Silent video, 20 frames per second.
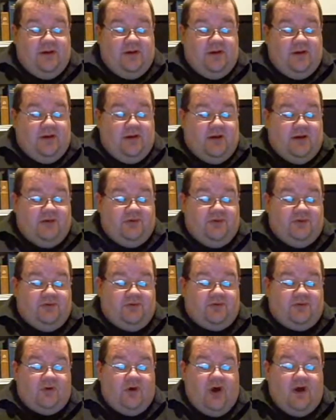This
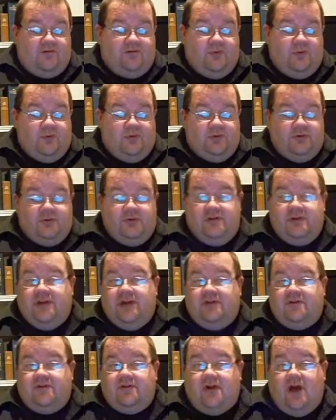is Groffmuller
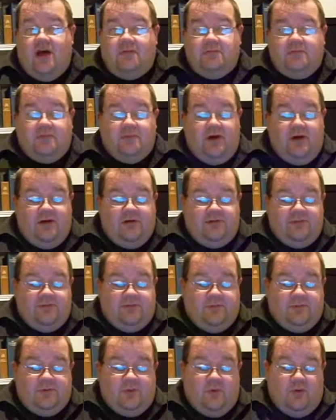against Commonwealth
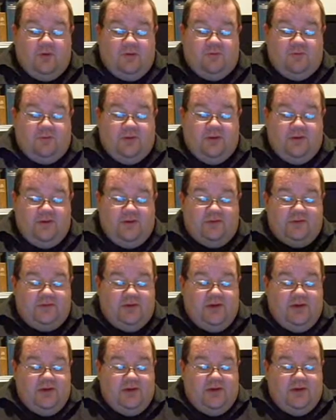from the Court of Appeals.
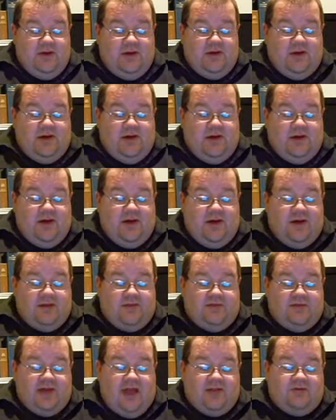The
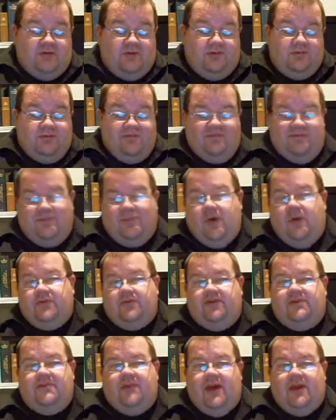statute
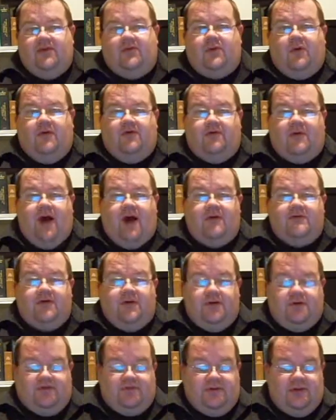imposes a mandatory
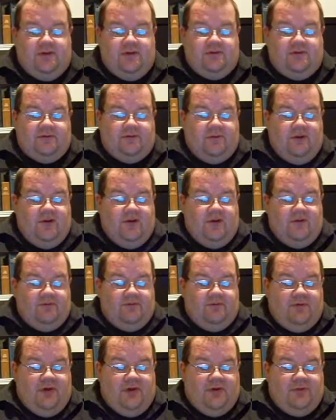5-year sentence
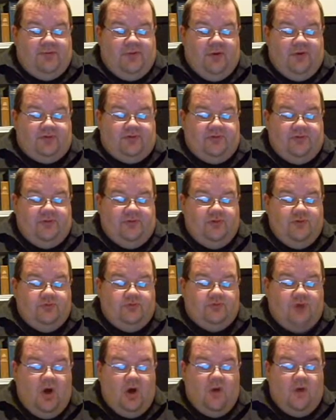for any person who
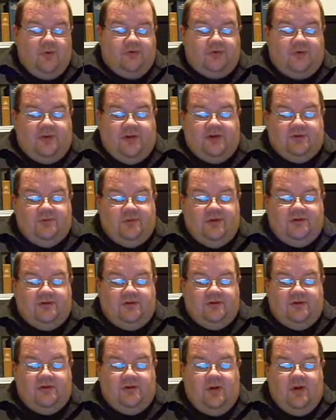knows or has
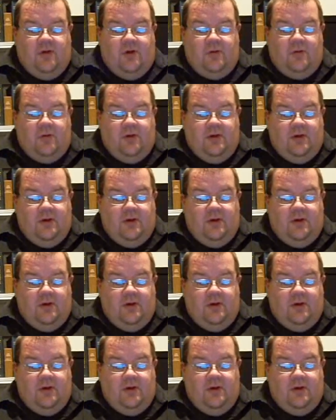reason to